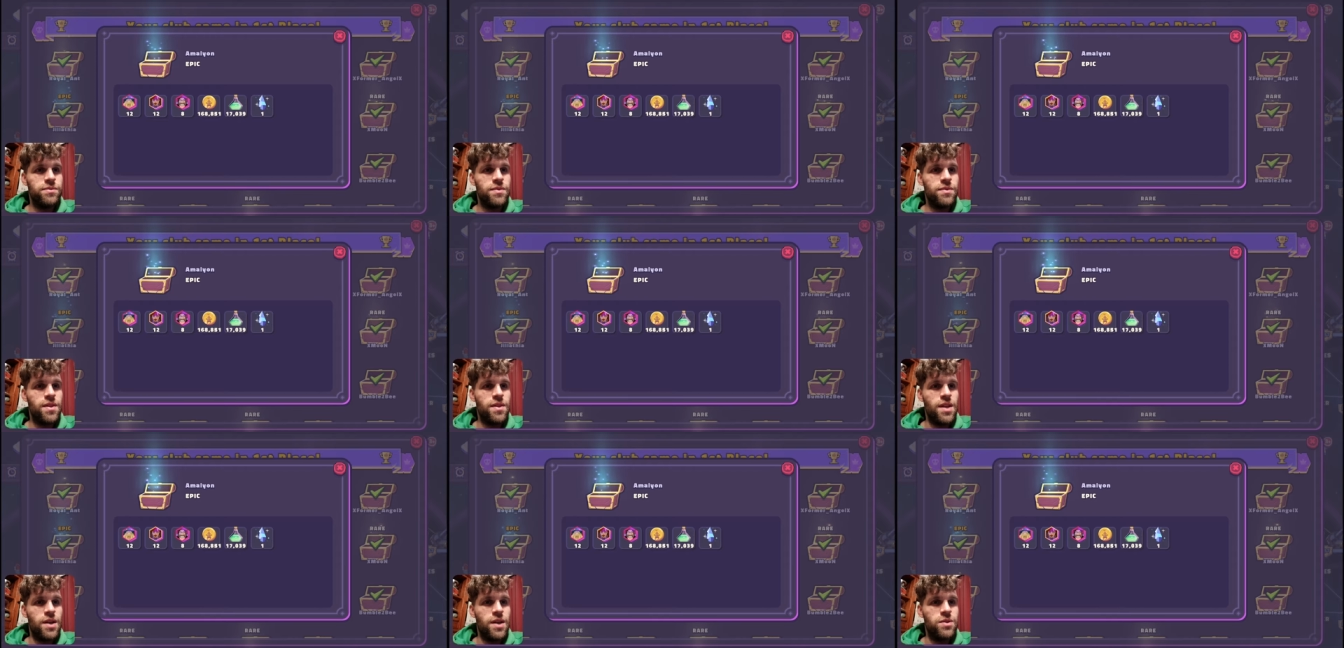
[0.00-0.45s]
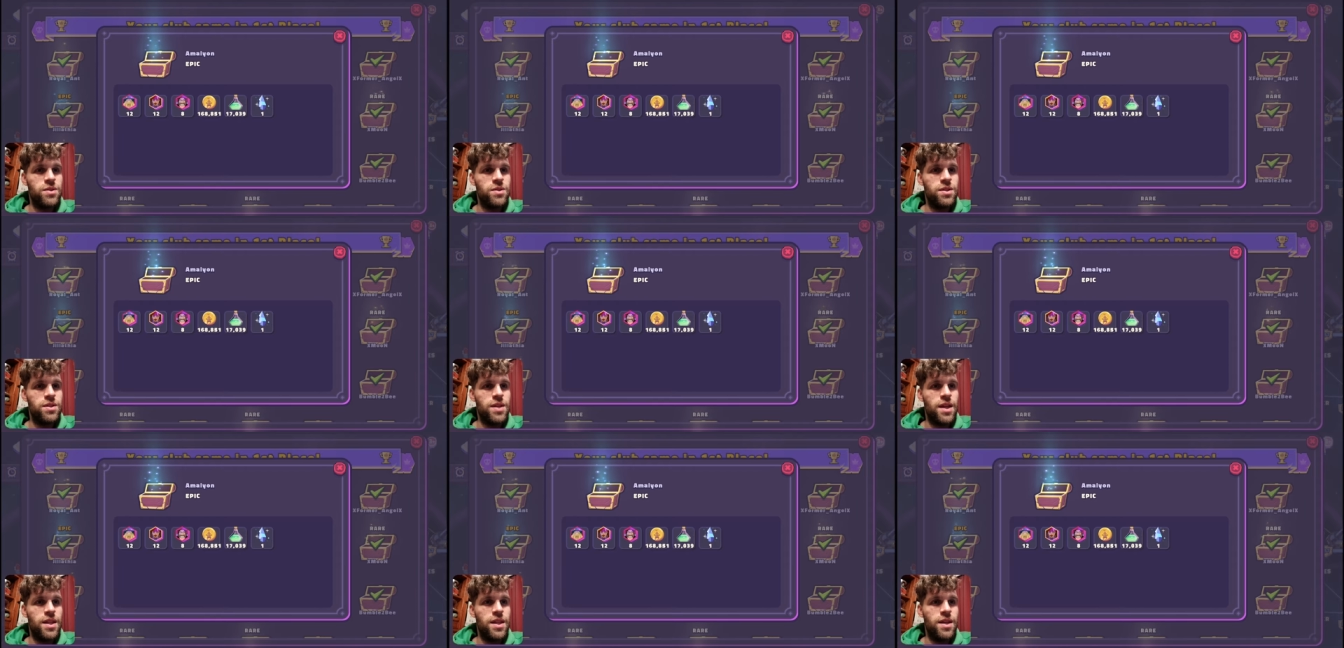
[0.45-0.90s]
thousand,
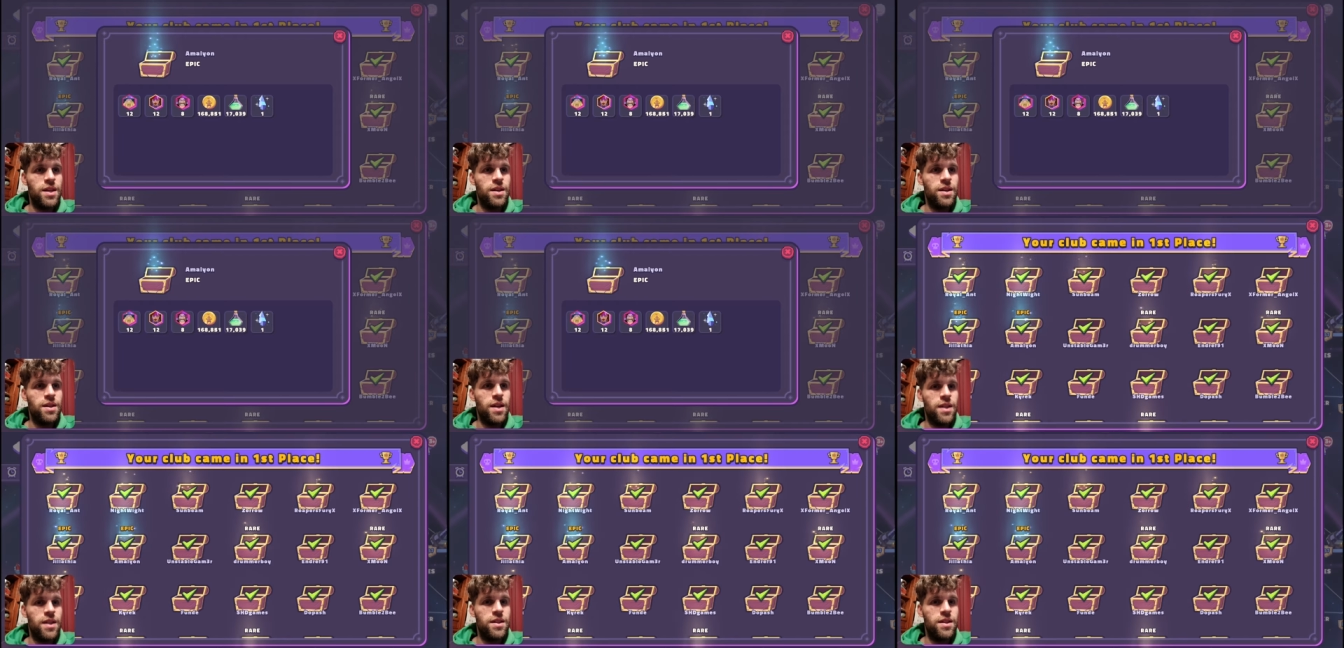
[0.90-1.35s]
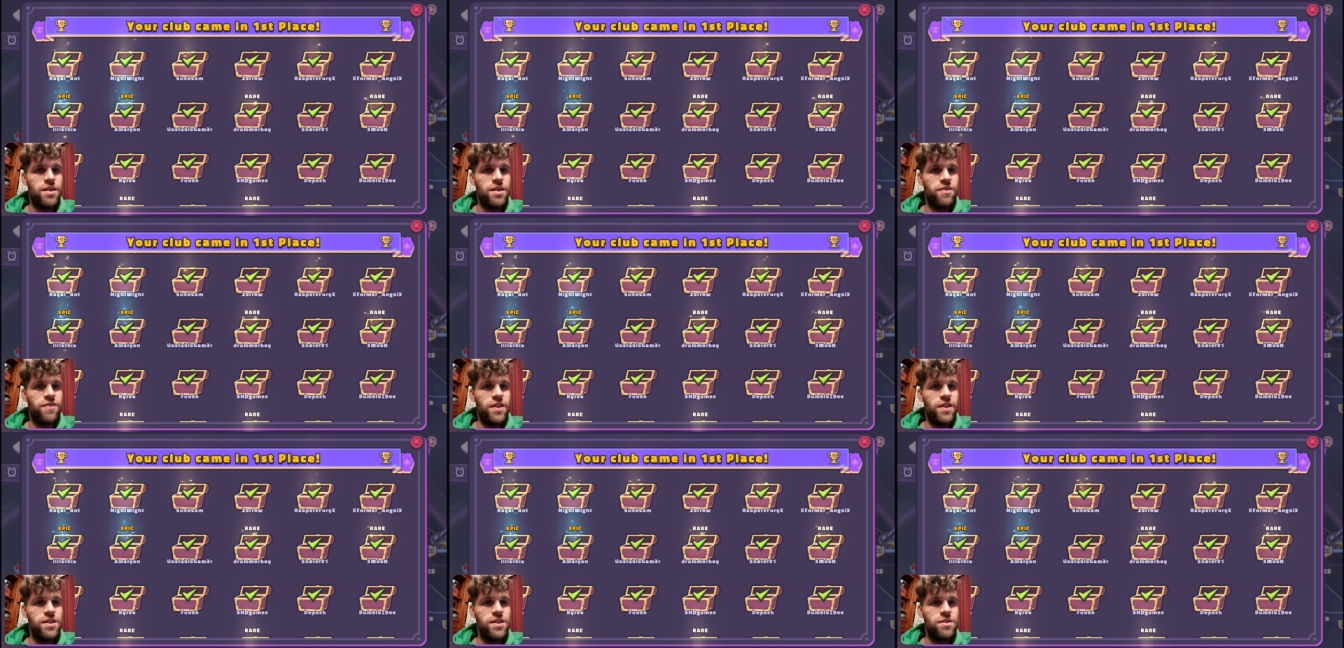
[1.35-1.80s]
and then another
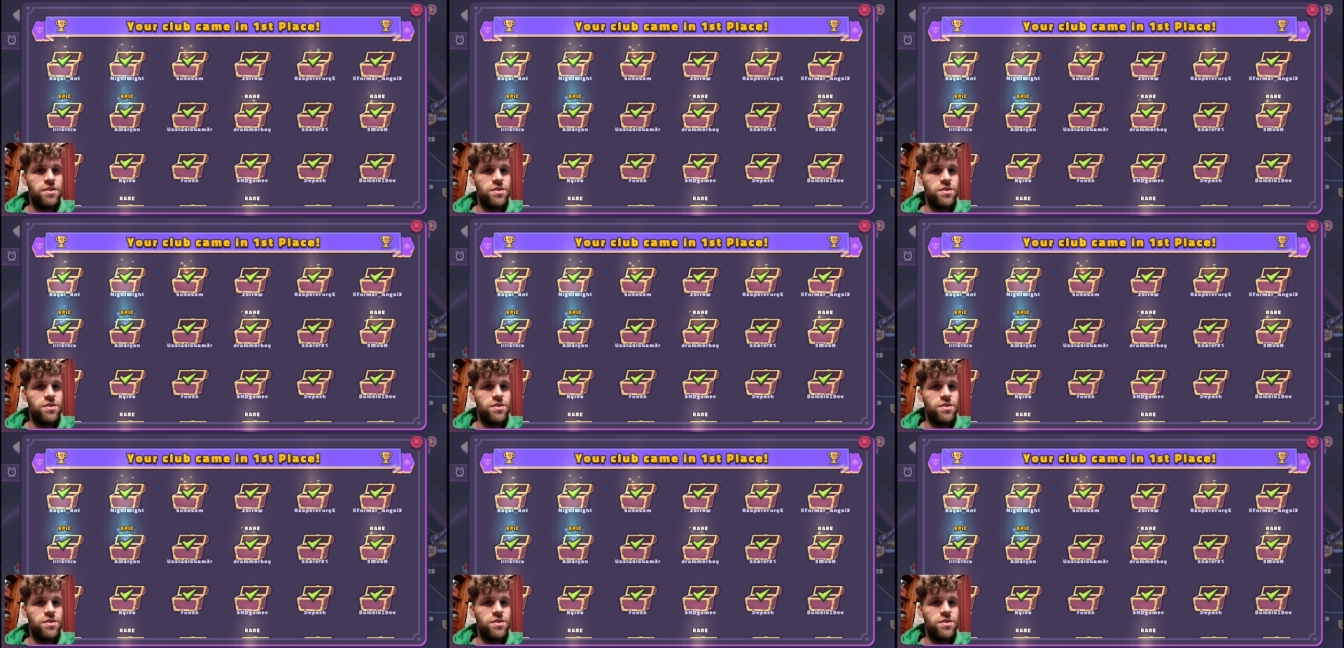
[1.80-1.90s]
defensive.